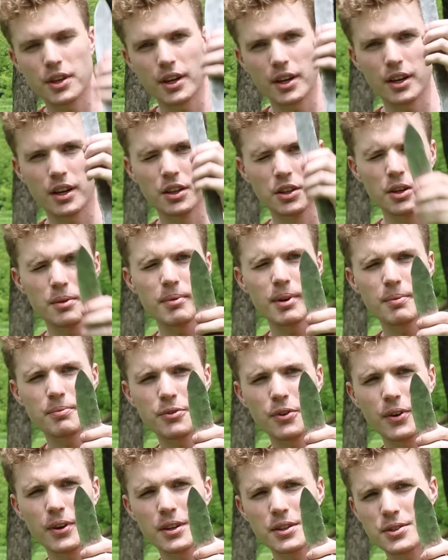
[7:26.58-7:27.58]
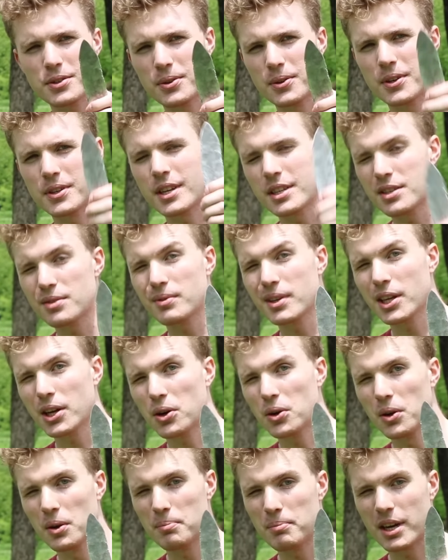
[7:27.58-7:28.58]
The aluminum foil sword doesn't really
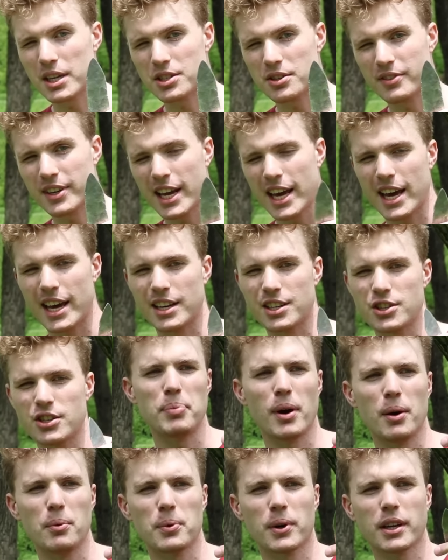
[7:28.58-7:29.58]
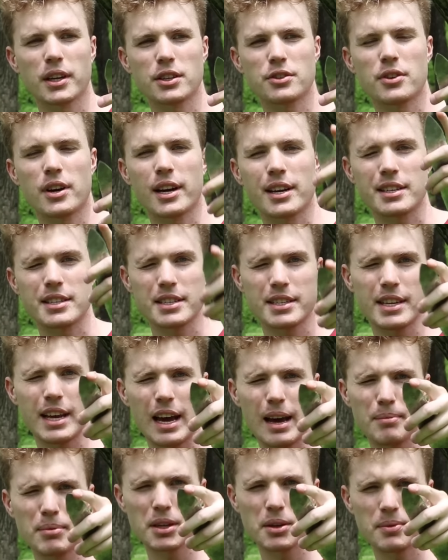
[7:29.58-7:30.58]
hold much of an edge, but we're gonna try
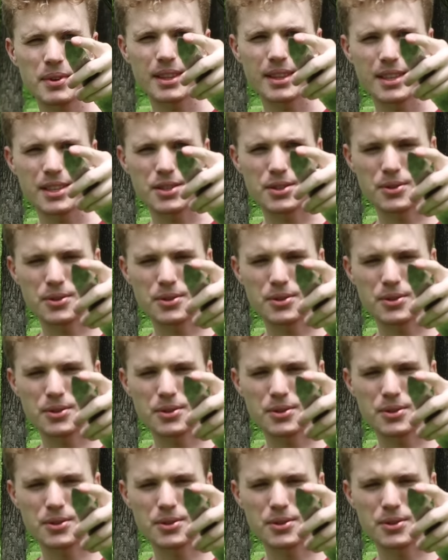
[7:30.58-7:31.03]
stabbing with this